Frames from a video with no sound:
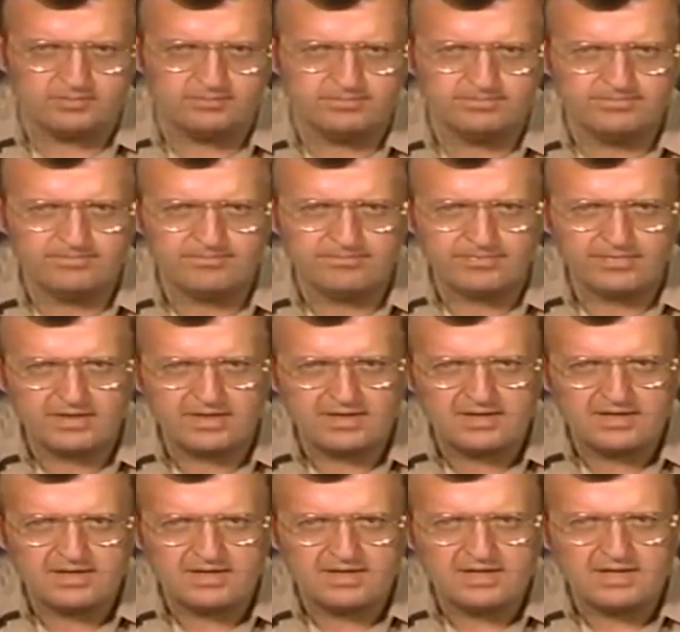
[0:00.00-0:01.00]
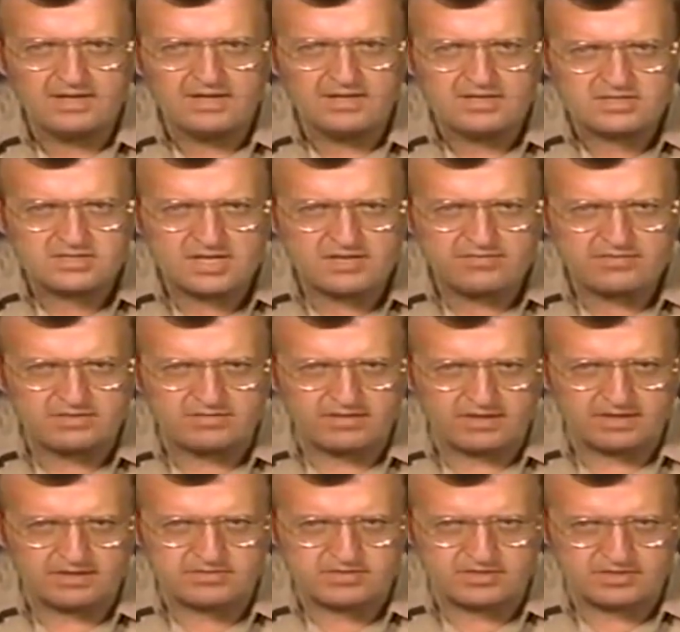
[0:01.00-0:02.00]
Safety valves are necessary to
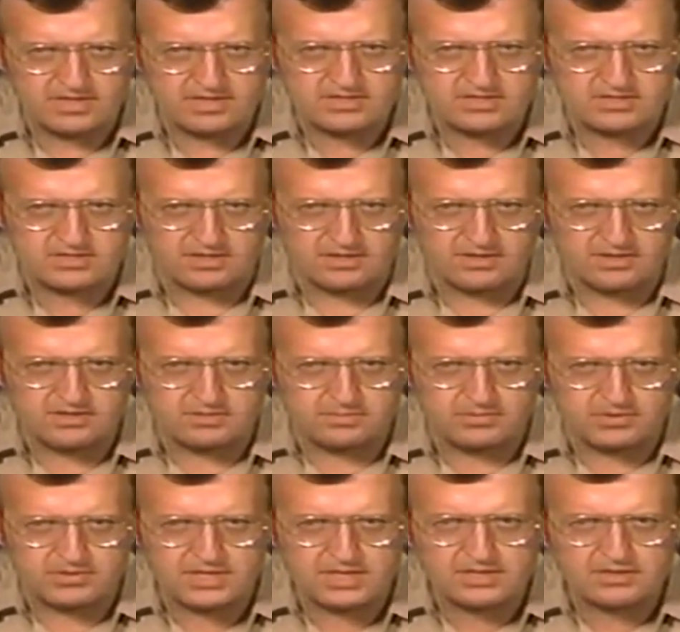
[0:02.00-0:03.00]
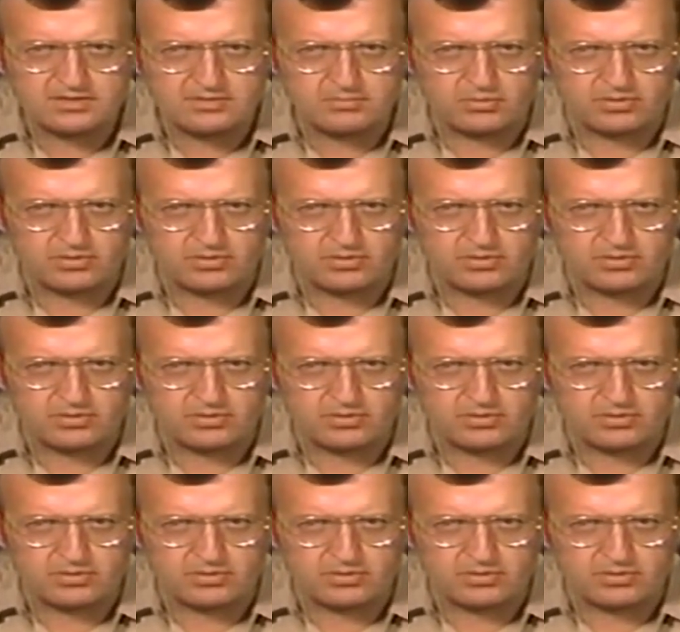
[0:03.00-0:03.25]
protect the boiler from damage.